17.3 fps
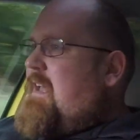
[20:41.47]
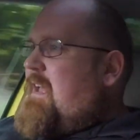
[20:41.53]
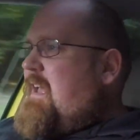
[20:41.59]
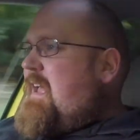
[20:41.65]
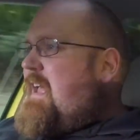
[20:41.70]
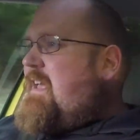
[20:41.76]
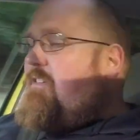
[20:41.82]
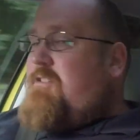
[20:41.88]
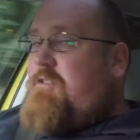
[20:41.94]

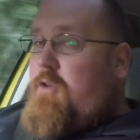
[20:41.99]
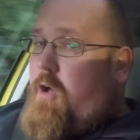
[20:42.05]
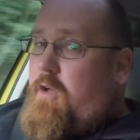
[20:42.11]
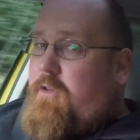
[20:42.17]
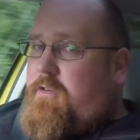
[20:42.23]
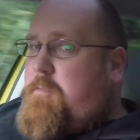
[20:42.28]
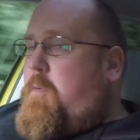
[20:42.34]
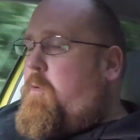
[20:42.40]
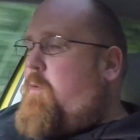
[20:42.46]
is not a
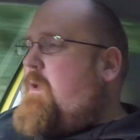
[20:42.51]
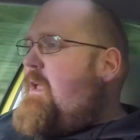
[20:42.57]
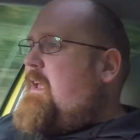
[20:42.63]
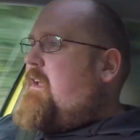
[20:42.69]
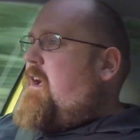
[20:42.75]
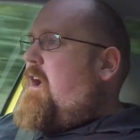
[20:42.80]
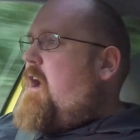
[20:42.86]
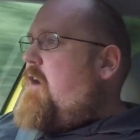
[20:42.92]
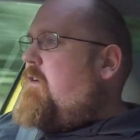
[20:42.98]
sporty
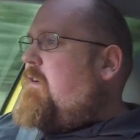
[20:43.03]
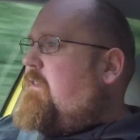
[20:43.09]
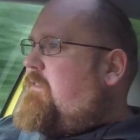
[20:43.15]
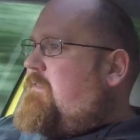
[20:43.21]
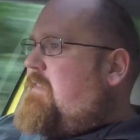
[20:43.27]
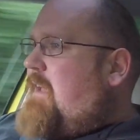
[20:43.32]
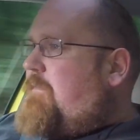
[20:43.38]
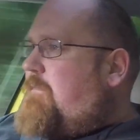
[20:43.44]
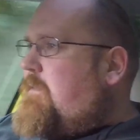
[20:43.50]
car. It's
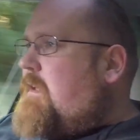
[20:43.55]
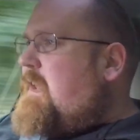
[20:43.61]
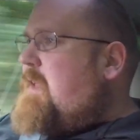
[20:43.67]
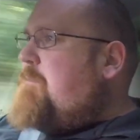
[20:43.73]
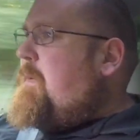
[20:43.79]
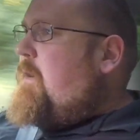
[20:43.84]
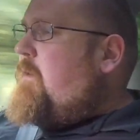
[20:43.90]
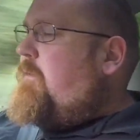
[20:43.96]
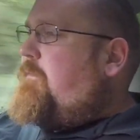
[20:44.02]
definitely
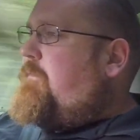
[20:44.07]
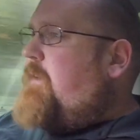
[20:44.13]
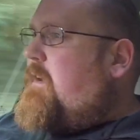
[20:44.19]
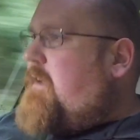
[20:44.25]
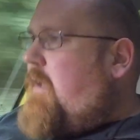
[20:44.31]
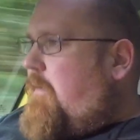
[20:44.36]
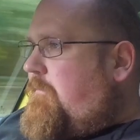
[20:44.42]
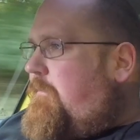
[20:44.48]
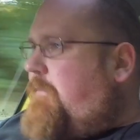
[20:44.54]
built for
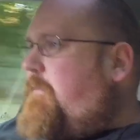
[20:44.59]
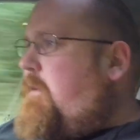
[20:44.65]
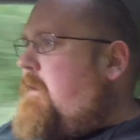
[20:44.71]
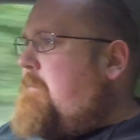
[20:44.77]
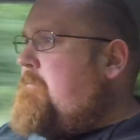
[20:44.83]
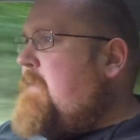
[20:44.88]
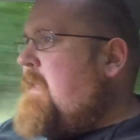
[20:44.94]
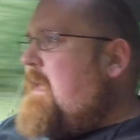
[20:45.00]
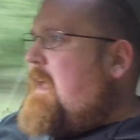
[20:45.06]
comfort
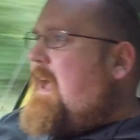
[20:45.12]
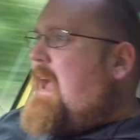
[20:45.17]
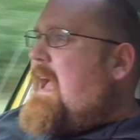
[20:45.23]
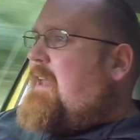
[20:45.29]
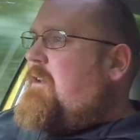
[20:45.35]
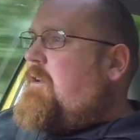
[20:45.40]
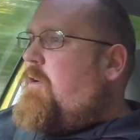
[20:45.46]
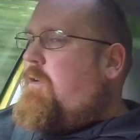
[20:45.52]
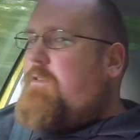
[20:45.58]

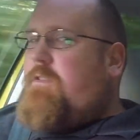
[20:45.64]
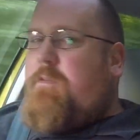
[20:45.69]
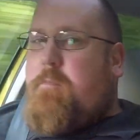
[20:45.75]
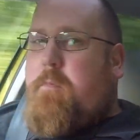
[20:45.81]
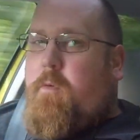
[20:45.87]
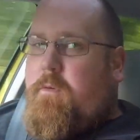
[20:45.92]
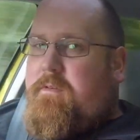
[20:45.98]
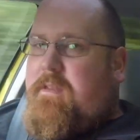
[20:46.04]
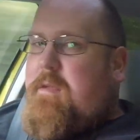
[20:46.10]
and not
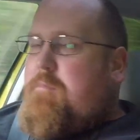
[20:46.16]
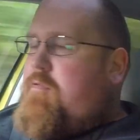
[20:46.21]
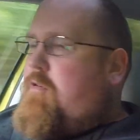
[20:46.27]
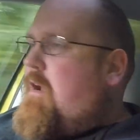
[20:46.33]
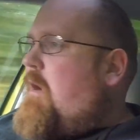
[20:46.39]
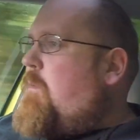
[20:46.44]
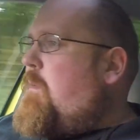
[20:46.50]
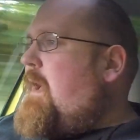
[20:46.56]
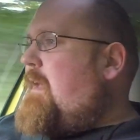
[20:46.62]
sporty
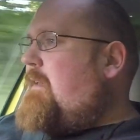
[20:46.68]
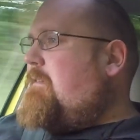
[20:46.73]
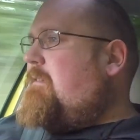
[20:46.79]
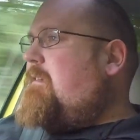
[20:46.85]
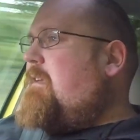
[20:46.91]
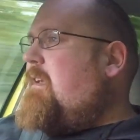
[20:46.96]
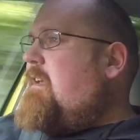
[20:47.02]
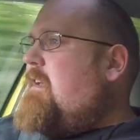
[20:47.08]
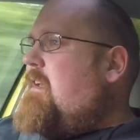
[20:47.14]
prowess.
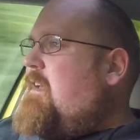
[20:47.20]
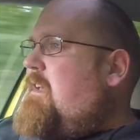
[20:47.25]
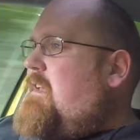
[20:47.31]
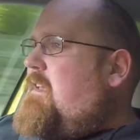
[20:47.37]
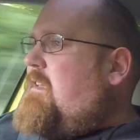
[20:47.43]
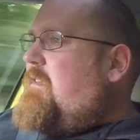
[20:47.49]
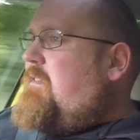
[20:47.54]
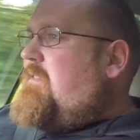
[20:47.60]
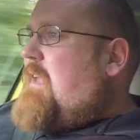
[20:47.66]

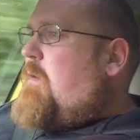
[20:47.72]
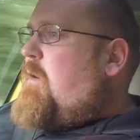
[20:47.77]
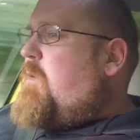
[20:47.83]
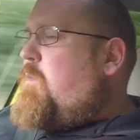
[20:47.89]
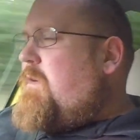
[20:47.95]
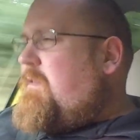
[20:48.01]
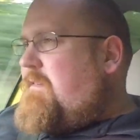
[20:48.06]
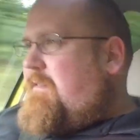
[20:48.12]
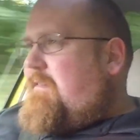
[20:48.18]
Now I
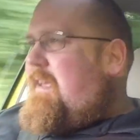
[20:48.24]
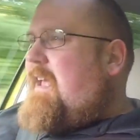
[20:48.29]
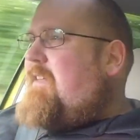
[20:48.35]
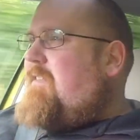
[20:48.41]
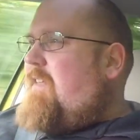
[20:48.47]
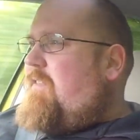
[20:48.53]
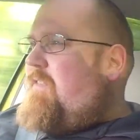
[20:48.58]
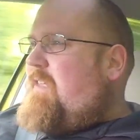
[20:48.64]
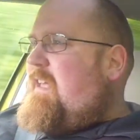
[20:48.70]
would say
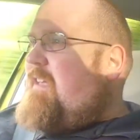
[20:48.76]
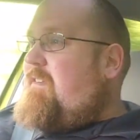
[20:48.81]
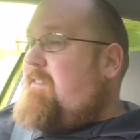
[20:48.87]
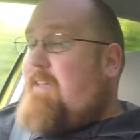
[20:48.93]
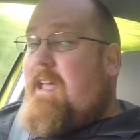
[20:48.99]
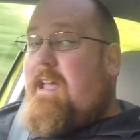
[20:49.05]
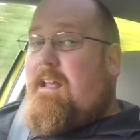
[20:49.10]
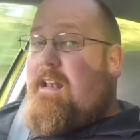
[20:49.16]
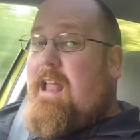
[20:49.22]
that the
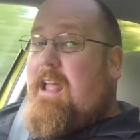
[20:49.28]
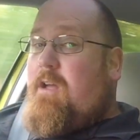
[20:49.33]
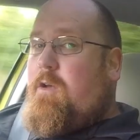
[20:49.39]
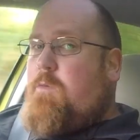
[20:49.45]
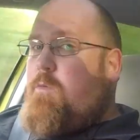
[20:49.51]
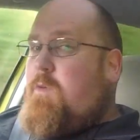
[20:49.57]
Seat Leon would